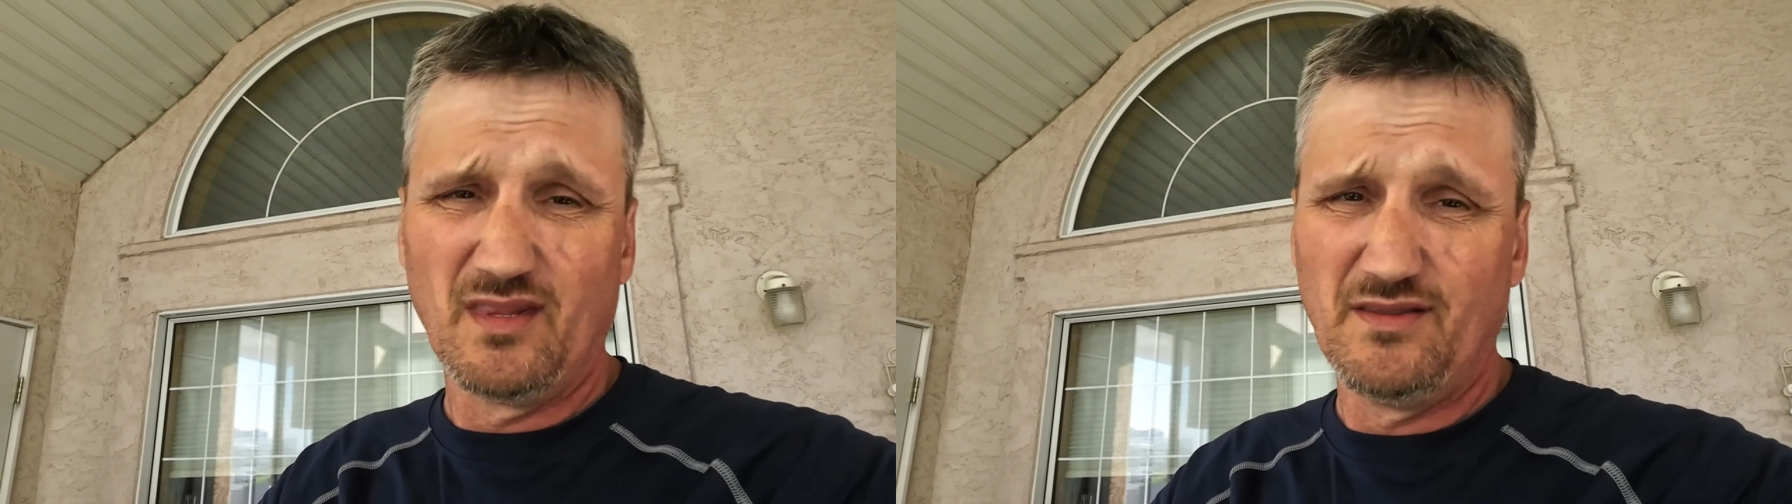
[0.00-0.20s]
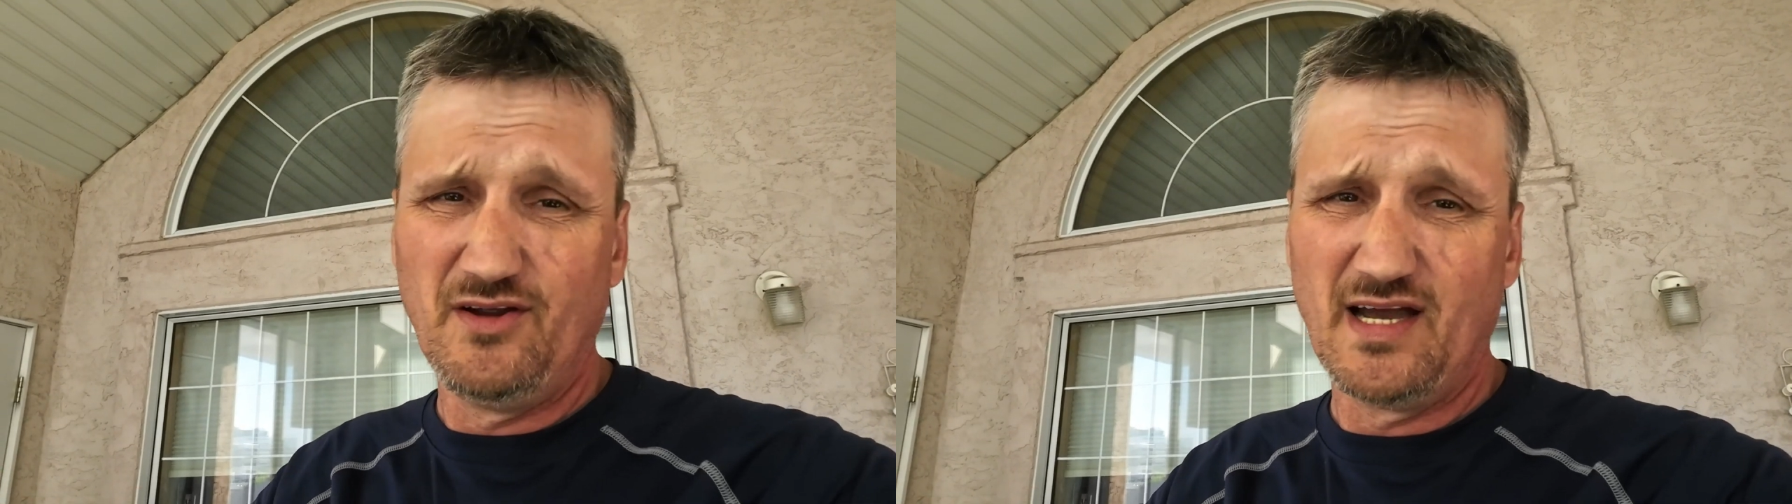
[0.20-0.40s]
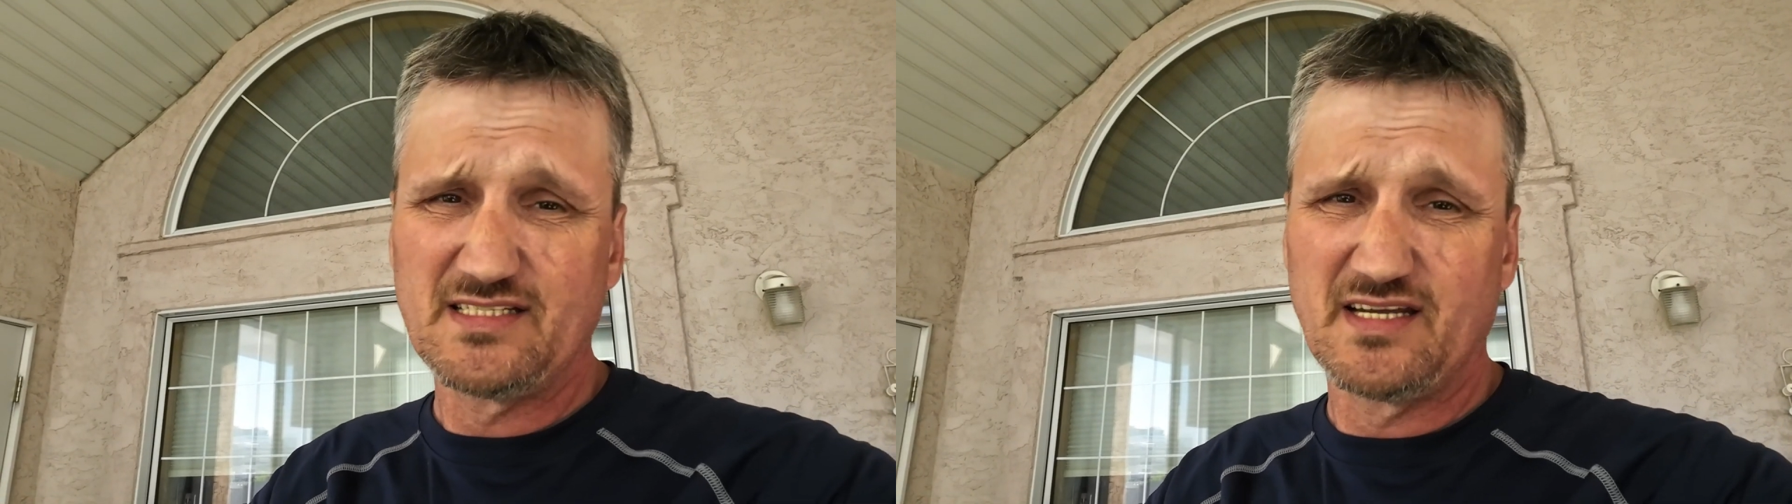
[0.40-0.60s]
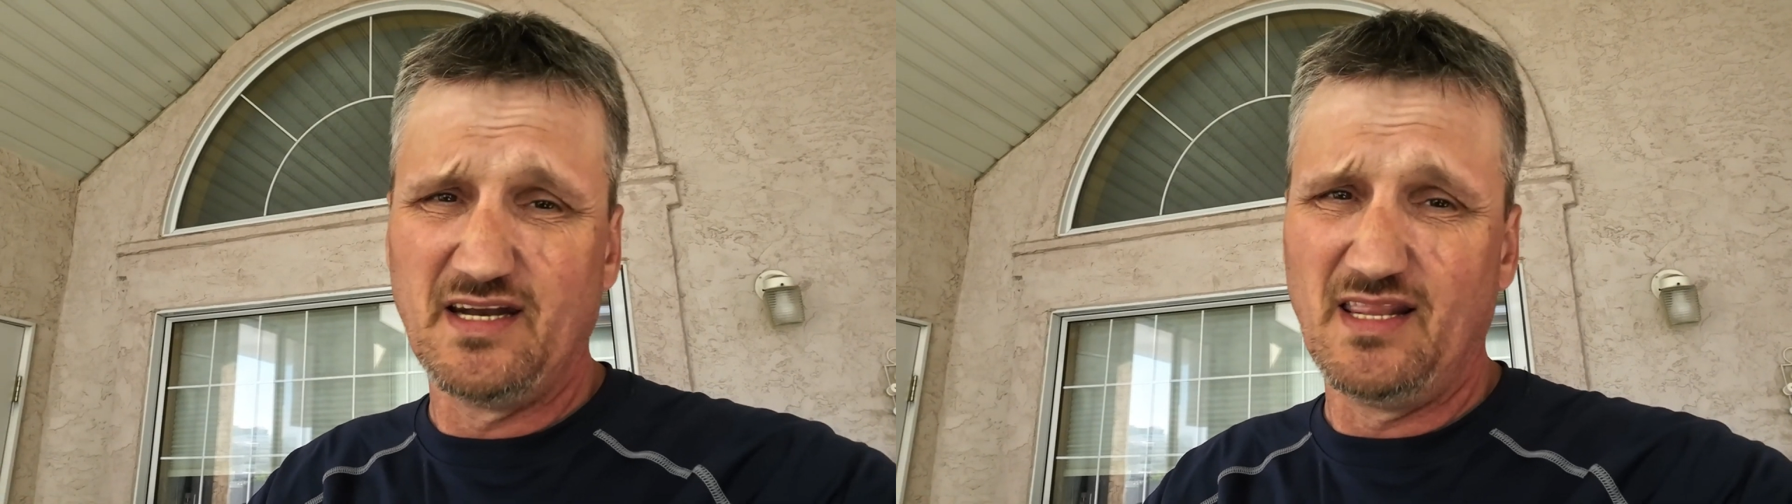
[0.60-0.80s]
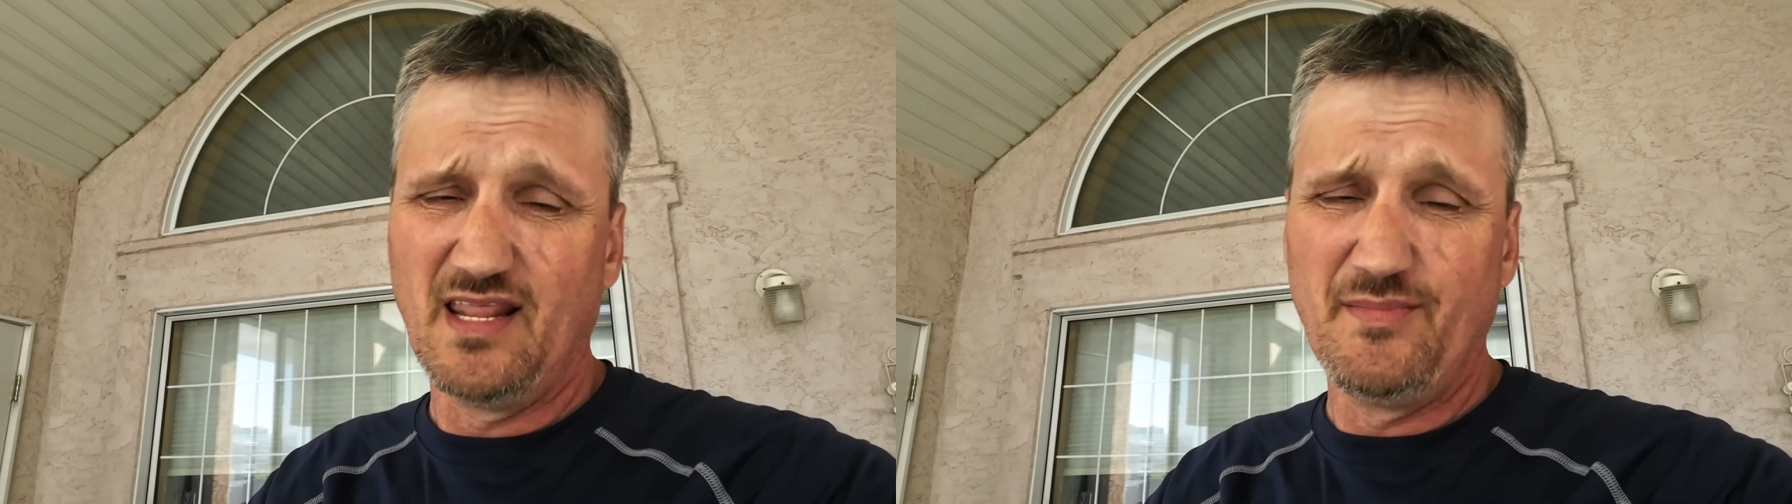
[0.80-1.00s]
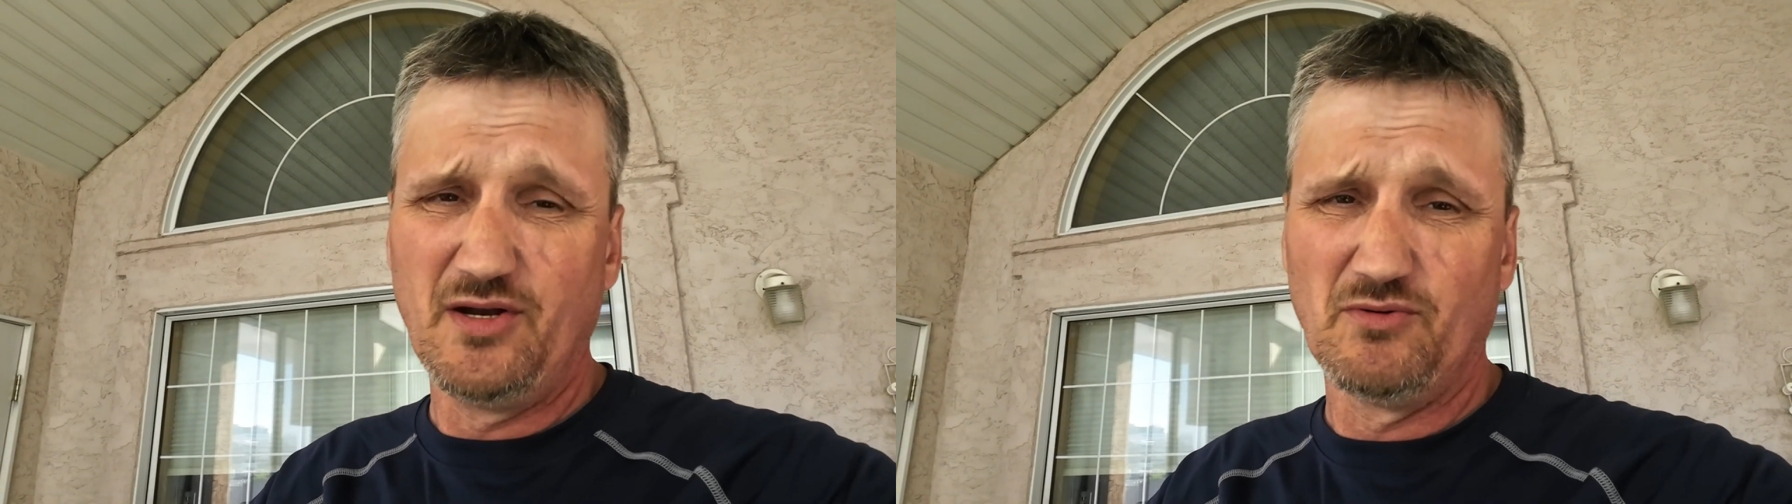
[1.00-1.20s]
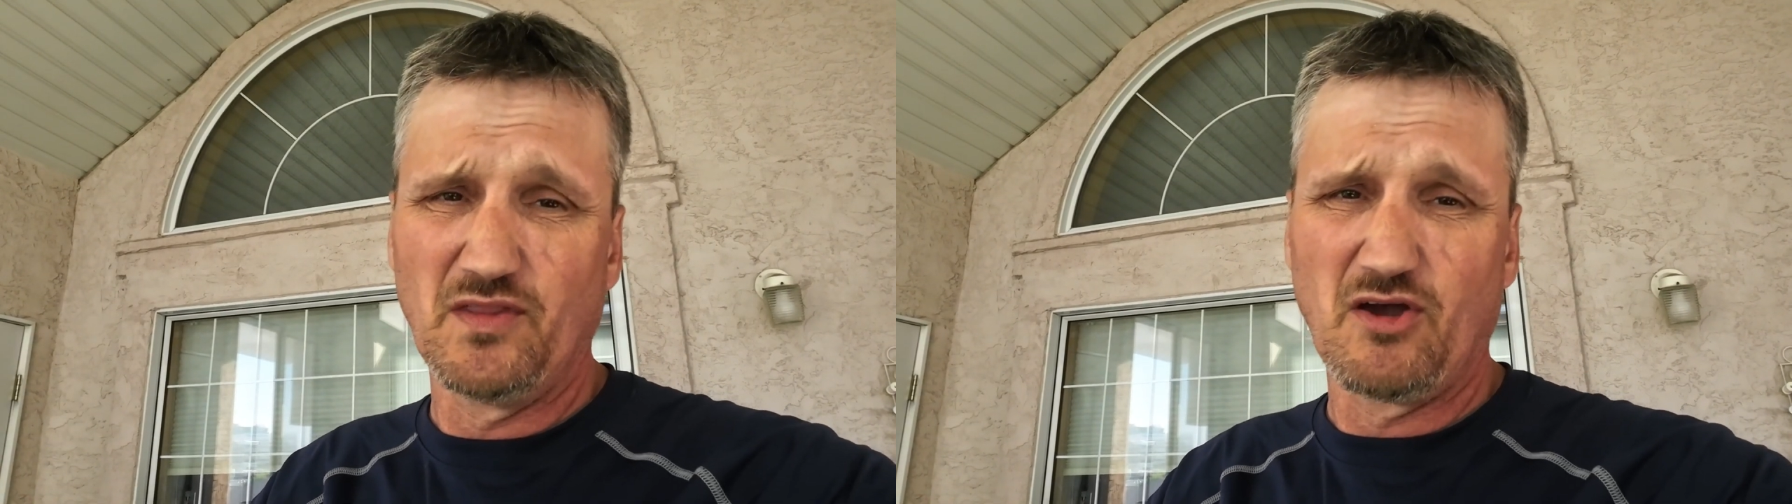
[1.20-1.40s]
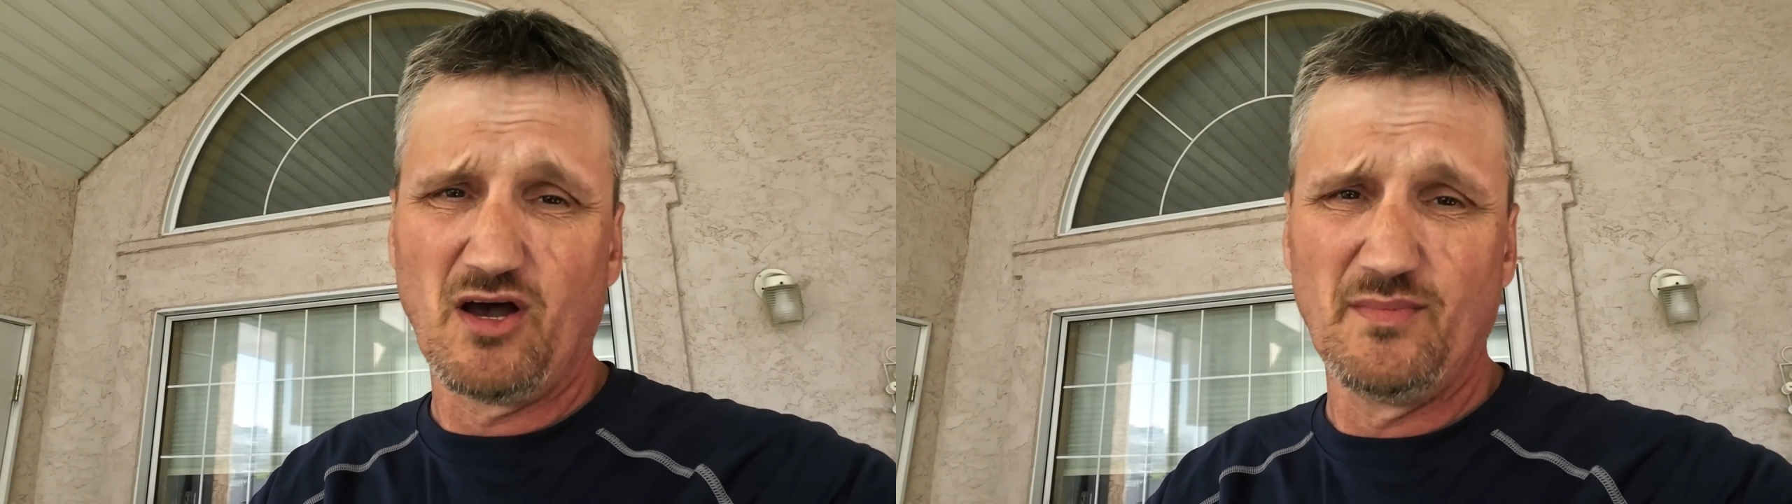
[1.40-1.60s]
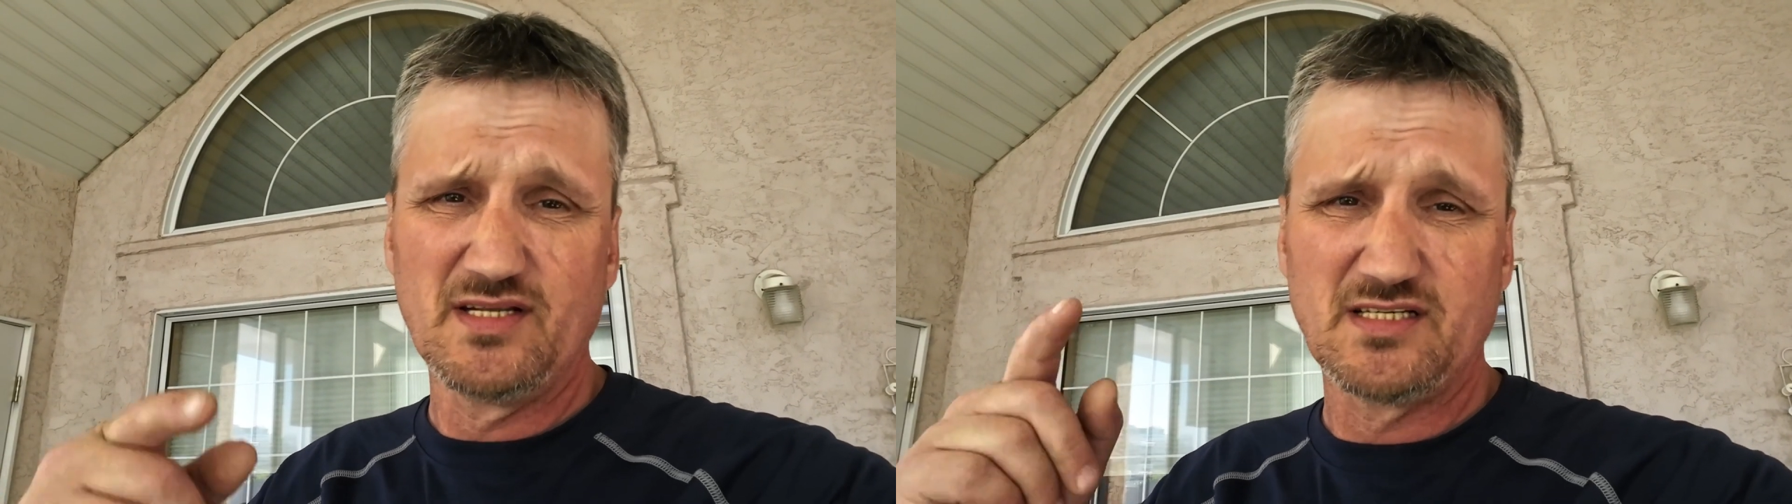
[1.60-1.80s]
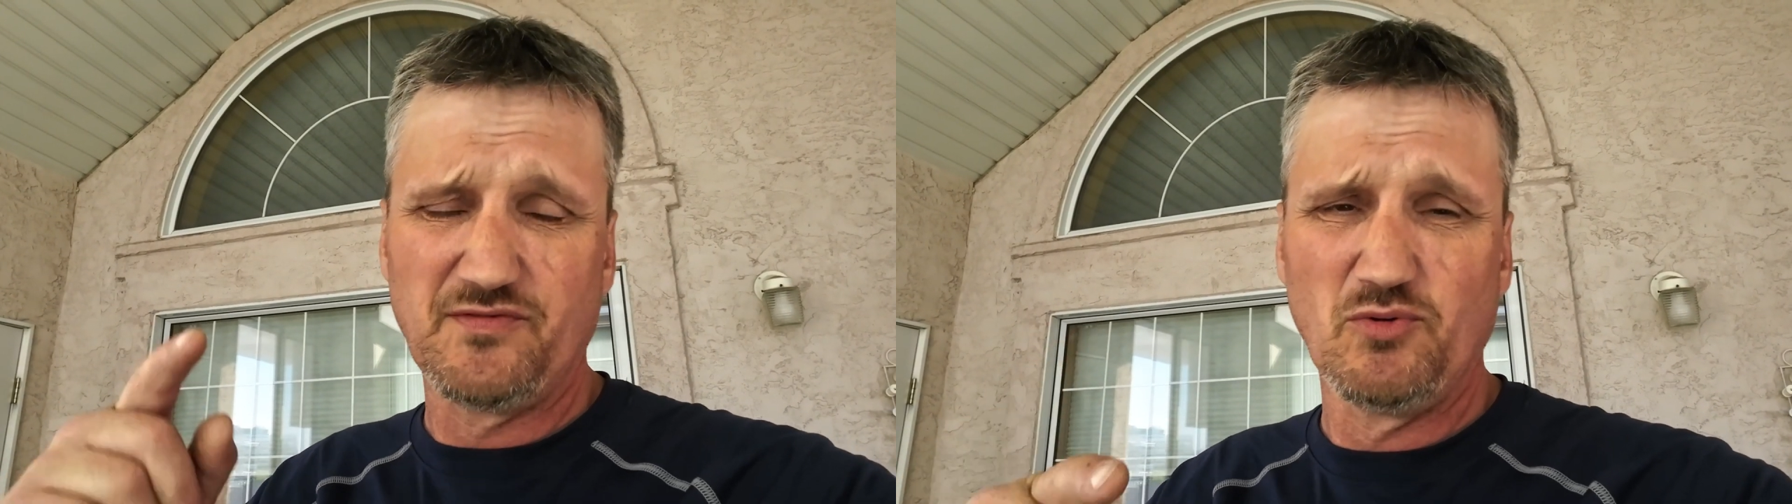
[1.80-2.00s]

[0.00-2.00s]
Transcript: You guys can let me know in the comments if